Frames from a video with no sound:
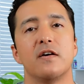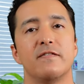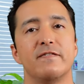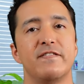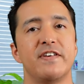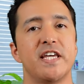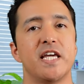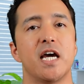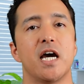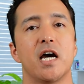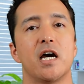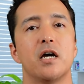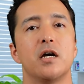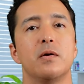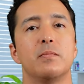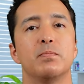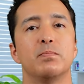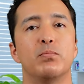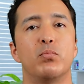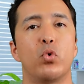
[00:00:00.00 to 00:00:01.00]
via
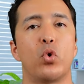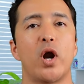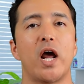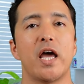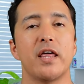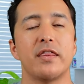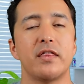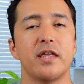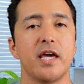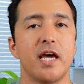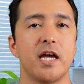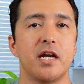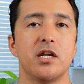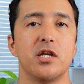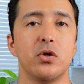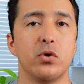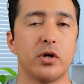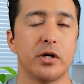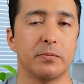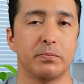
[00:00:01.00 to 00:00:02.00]
breath and
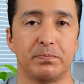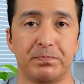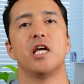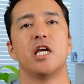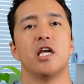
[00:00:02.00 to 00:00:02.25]
urine?